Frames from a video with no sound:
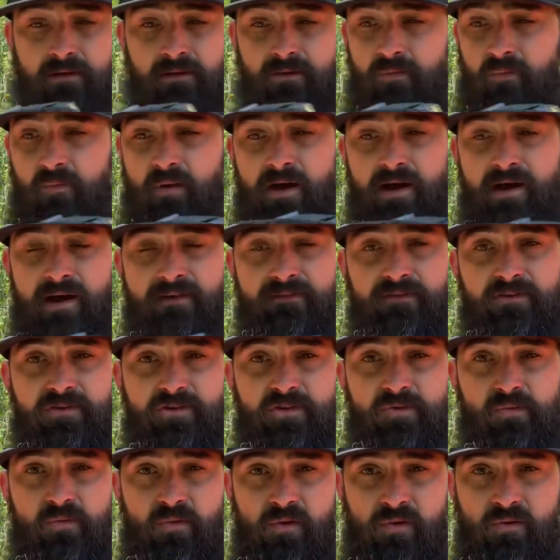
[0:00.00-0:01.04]
wherever
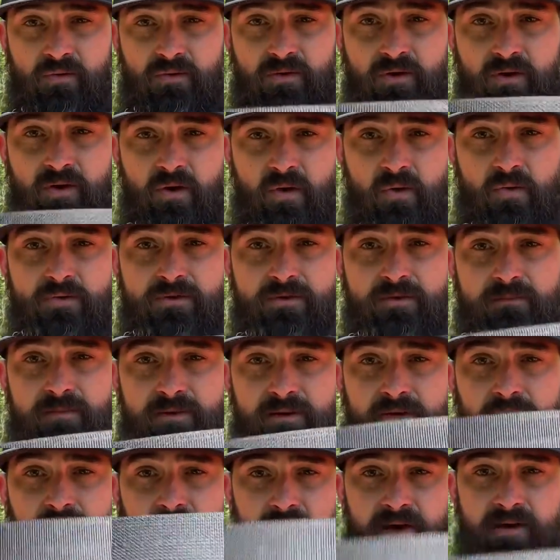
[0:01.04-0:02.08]
you want on your
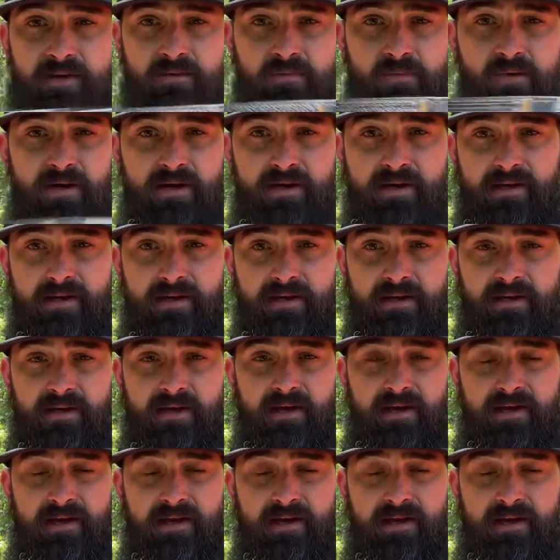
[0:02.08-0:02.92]
belt while you're wearing it,